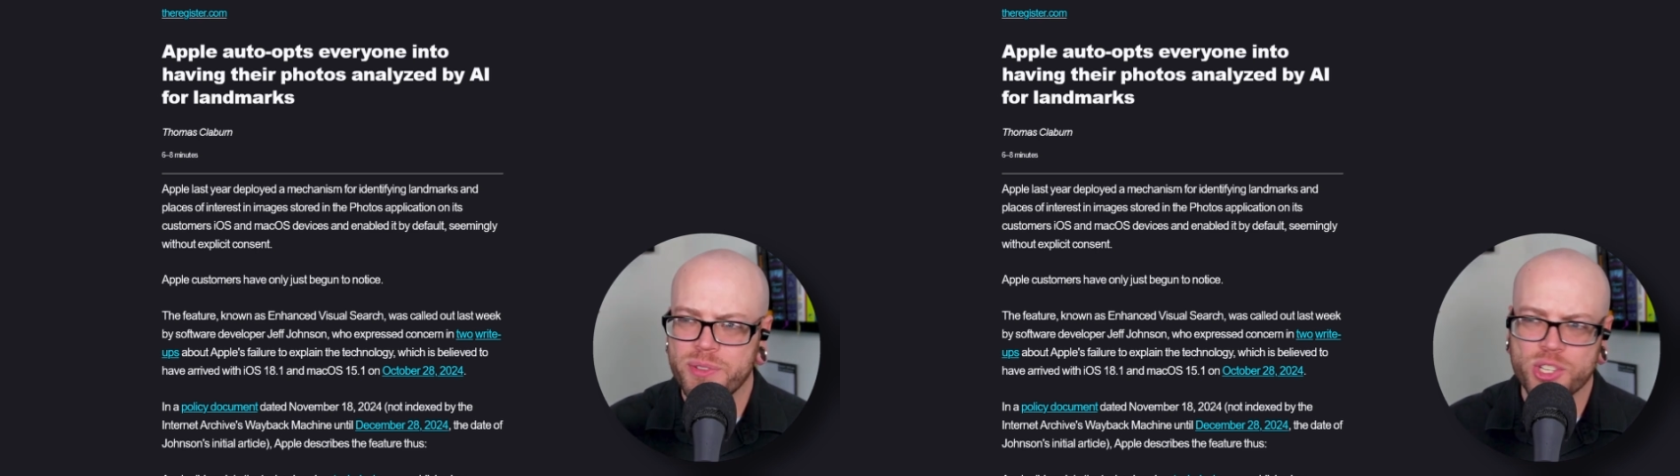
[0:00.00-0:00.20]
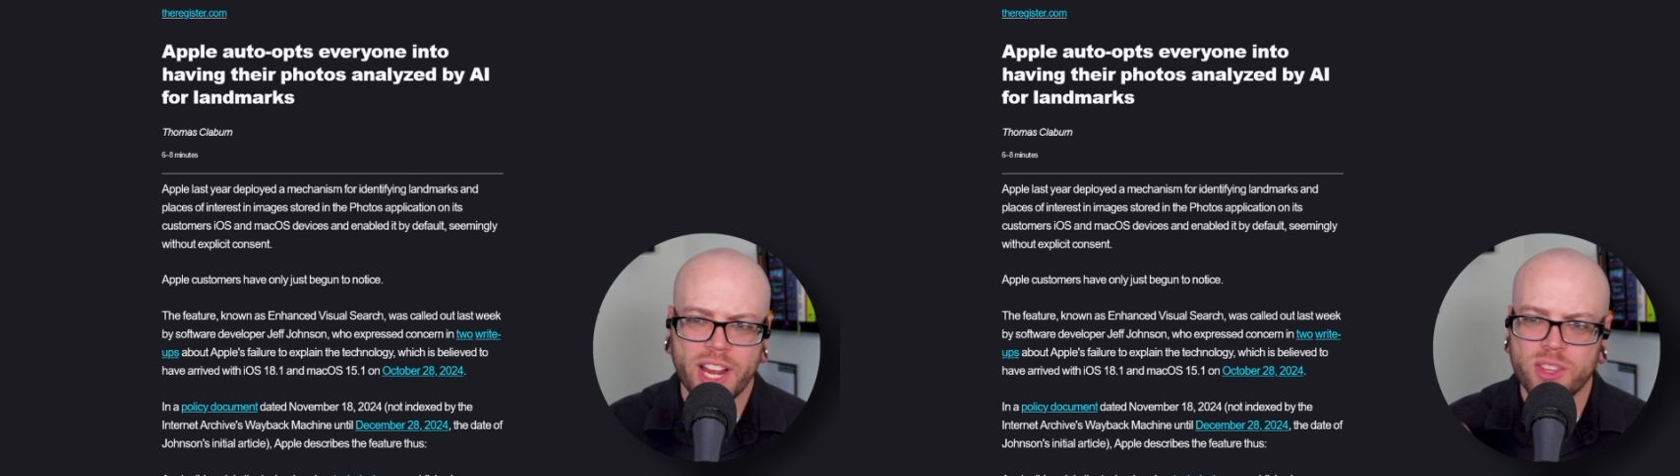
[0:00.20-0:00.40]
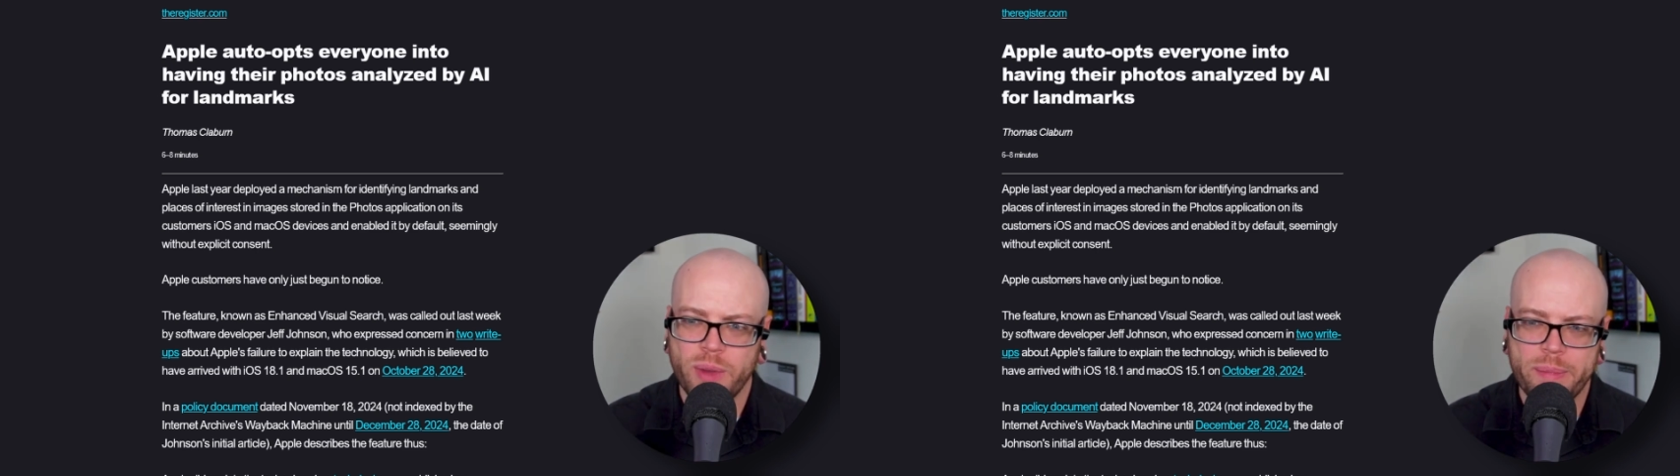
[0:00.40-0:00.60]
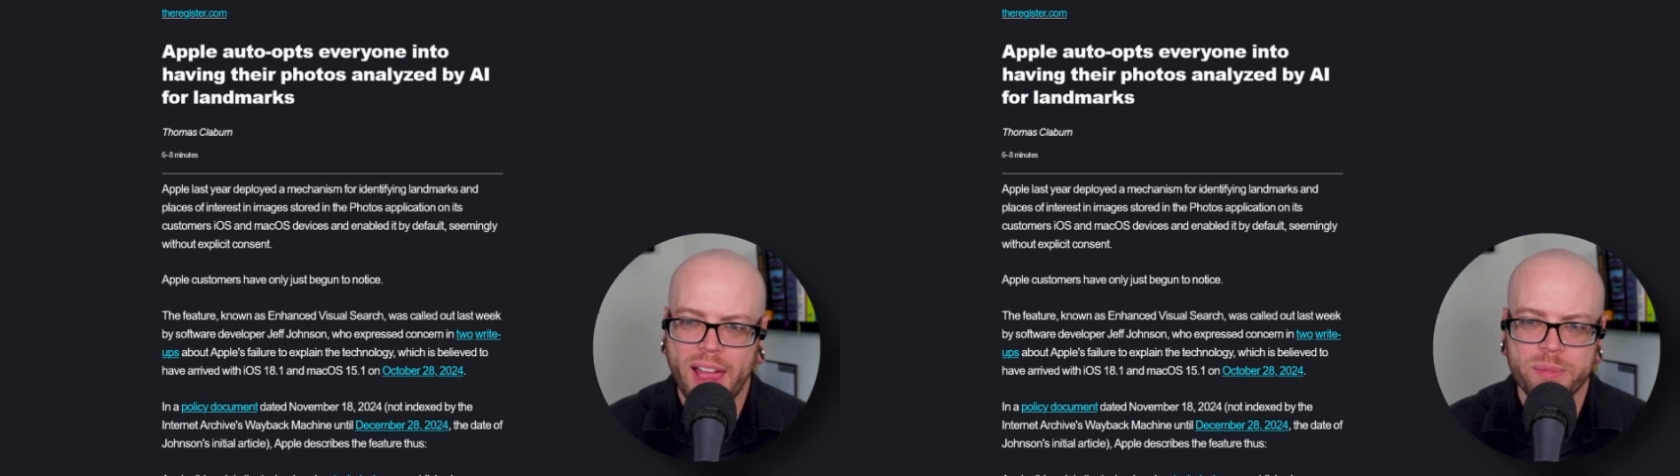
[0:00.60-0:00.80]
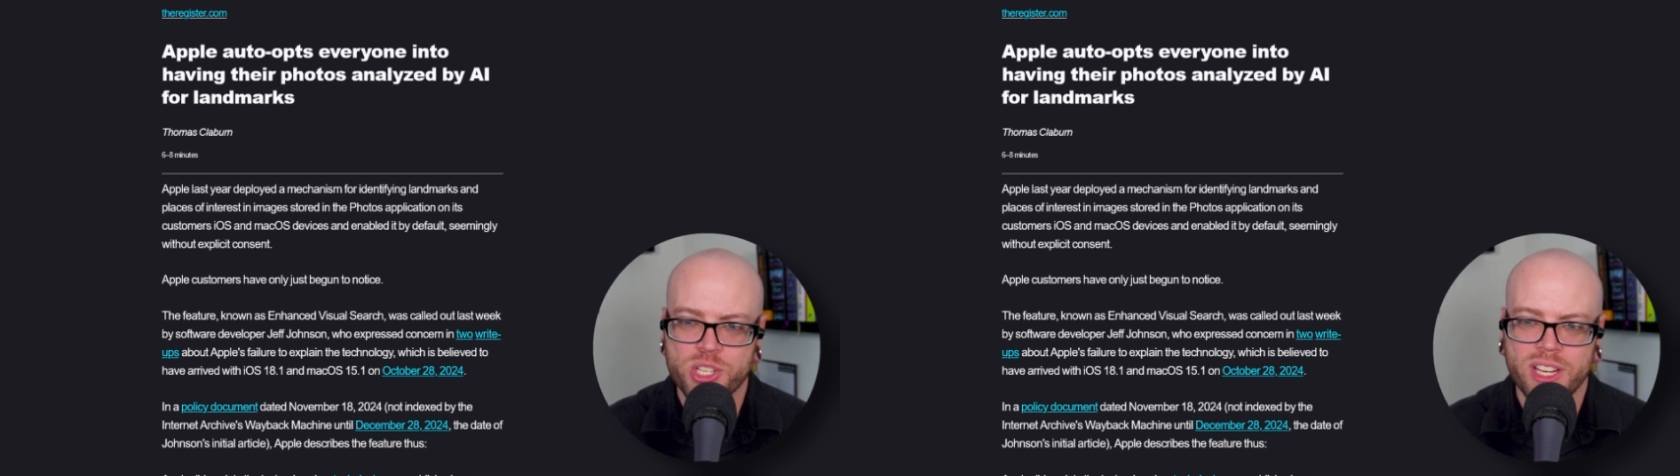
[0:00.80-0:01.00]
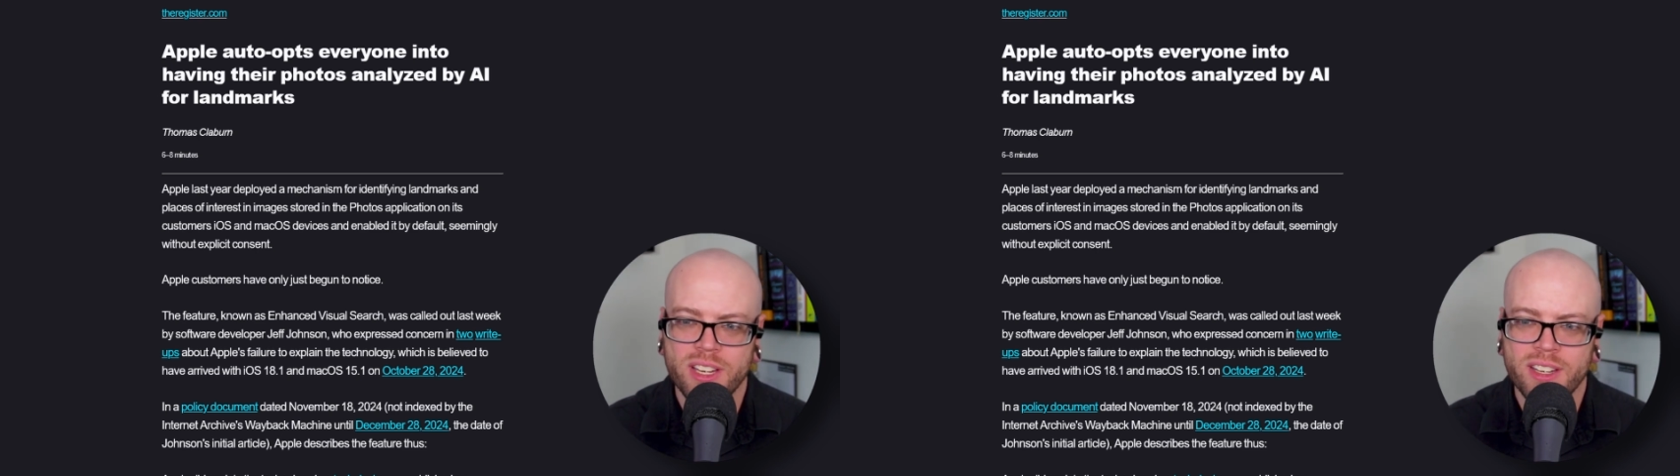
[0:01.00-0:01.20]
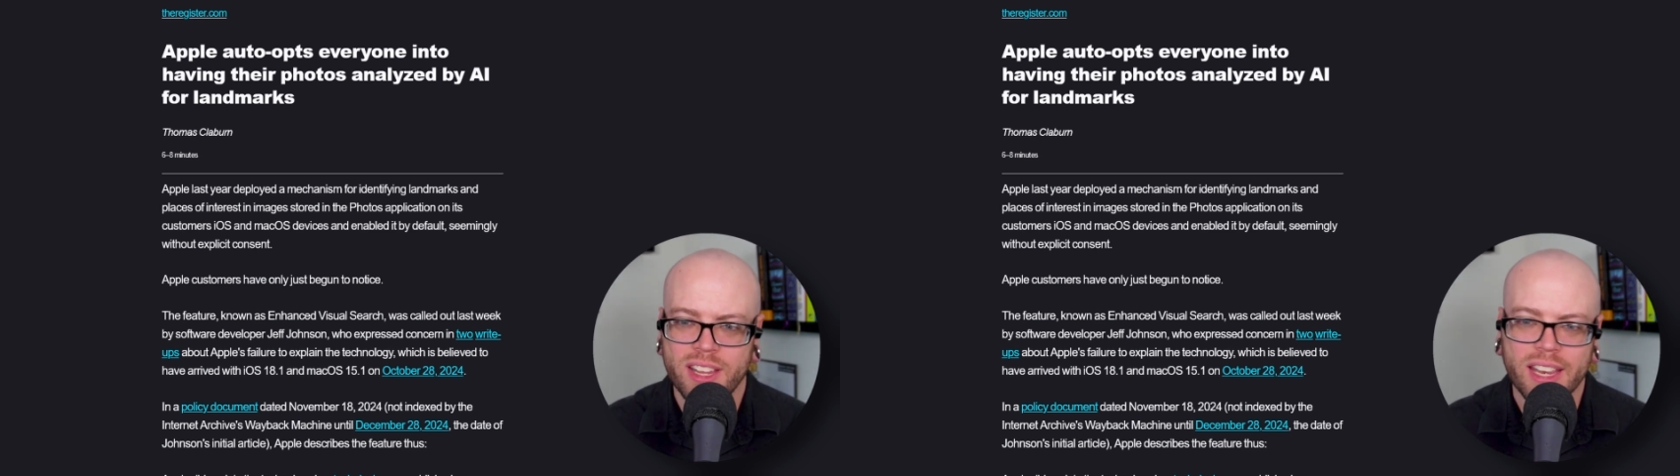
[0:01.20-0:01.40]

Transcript: if you check the Wayback Machine,